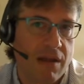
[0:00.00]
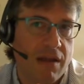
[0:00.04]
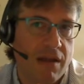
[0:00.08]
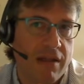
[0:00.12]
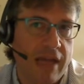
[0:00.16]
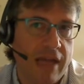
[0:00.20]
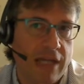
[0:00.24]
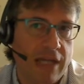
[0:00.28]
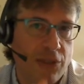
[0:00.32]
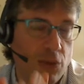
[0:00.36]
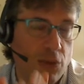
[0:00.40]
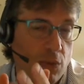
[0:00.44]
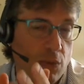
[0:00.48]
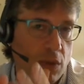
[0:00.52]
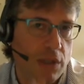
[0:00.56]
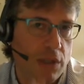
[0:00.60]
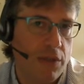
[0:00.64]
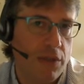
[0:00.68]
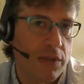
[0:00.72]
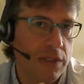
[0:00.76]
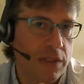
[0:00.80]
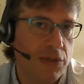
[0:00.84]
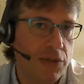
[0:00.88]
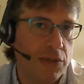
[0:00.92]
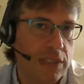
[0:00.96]
that
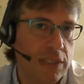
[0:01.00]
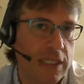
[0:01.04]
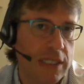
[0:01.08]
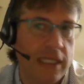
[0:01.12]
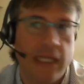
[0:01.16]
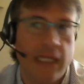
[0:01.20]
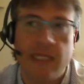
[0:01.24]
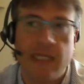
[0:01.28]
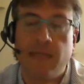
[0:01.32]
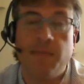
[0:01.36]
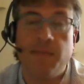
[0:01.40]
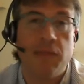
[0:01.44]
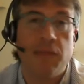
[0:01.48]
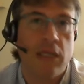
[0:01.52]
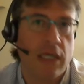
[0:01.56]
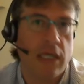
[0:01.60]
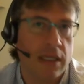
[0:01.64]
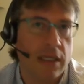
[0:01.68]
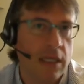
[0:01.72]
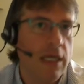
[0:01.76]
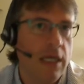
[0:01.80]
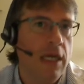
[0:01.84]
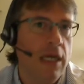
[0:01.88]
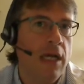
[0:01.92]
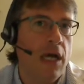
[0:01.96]
you're interested in, but
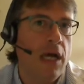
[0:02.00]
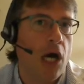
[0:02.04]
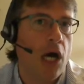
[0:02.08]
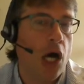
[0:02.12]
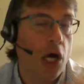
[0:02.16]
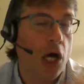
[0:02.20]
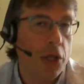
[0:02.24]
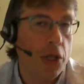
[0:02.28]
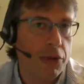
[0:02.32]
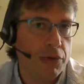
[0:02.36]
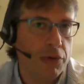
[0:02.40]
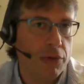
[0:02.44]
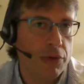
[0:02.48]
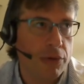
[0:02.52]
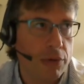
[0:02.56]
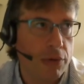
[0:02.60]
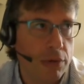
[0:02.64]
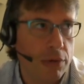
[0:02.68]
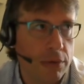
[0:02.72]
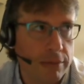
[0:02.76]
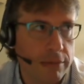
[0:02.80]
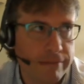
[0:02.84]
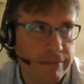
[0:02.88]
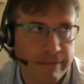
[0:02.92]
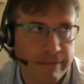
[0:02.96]
other